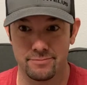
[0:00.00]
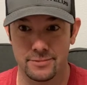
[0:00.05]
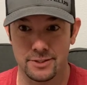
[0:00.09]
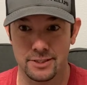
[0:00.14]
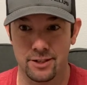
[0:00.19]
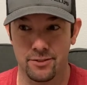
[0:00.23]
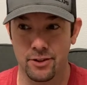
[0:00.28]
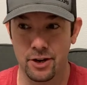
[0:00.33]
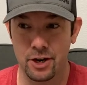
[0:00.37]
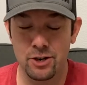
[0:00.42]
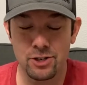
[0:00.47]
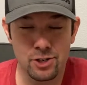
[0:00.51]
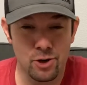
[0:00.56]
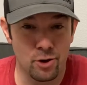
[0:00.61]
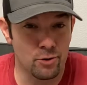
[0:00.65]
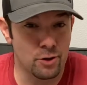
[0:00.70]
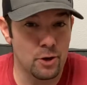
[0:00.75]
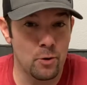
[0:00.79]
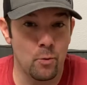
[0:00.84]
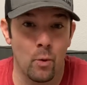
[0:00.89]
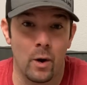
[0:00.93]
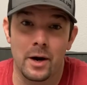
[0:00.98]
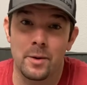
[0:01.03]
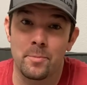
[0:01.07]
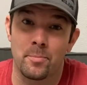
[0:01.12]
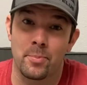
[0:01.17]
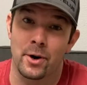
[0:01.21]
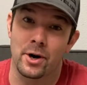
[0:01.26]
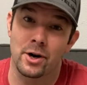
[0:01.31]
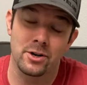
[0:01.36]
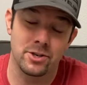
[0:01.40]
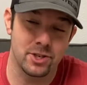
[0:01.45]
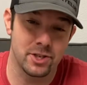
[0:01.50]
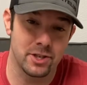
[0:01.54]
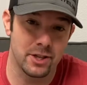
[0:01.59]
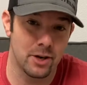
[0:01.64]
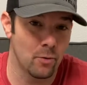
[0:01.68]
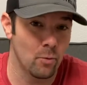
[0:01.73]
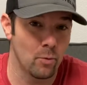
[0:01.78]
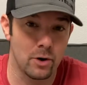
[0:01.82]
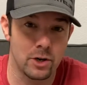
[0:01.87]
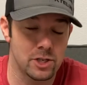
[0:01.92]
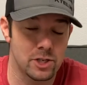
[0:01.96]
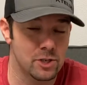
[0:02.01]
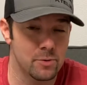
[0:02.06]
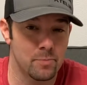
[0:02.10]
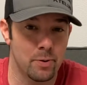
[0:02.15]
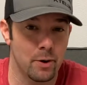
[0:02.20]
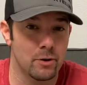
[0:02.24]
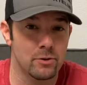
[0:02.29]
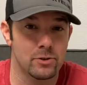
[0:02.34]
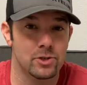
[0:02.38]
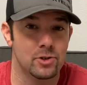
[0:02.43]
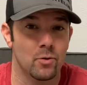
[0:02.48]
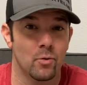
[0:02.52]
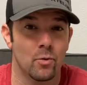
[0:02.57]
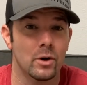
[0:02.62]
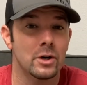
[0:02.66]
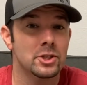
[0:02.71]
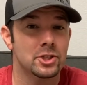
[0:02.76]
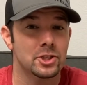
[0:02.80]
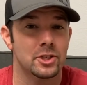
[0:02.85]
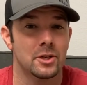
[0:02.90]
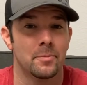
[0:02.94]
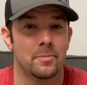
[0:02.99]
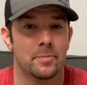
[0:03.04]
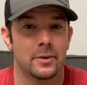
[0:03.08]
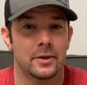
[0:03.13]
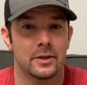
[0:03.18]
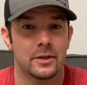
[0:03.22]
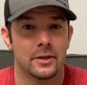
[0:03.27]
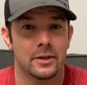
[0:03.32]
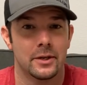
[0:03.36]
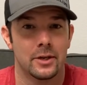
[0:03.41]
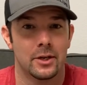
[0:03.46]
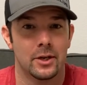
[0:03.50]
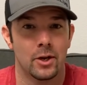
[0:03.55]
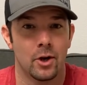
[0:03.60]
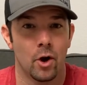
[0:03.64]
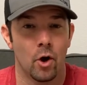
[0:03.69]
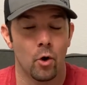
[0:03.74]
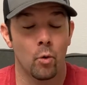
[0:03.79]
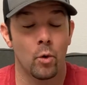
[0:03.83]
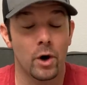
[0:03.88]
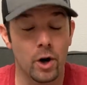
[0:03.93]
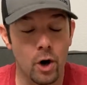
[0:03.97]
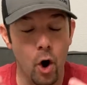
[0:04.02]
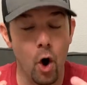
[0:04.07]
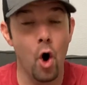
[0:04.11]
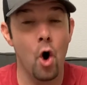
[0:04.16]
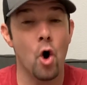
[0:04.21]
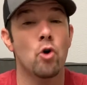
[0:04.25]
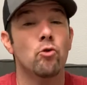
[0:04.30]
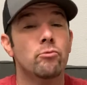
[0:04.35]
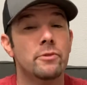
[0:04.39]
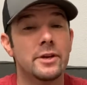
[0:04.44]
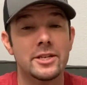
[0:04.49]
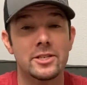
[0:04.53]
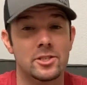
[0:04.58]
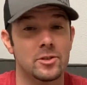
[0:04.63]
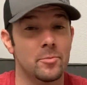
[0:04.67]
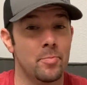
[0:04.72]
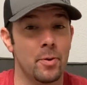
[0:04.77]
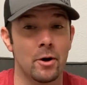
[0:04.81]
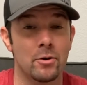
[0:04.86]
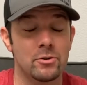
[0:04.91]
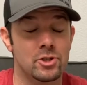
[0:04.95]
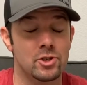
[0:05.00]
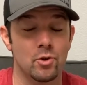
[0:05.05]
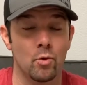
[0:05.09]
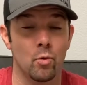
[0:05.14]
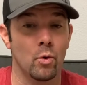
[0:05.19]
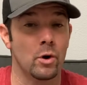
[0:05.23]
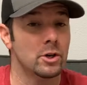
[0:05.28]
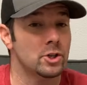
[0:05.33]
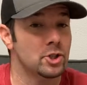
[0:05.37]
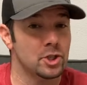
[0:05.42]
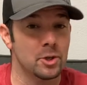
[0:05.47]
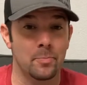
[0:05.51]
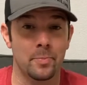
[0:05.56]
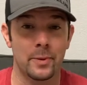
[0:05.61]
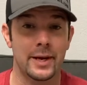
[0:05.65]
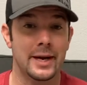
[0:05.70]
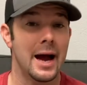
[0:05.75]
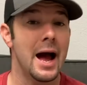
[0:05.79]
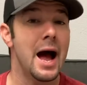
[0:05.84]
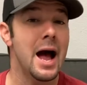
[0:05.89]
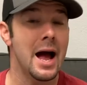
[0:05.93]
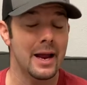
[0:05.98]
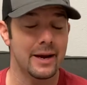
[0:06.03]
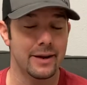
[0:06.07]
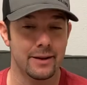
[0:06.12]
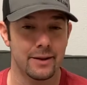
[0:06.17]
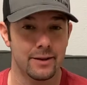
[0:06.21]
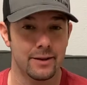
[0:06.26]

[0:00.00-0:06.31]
there's only one person that we're supposed to worship. We're only supposed to worship God.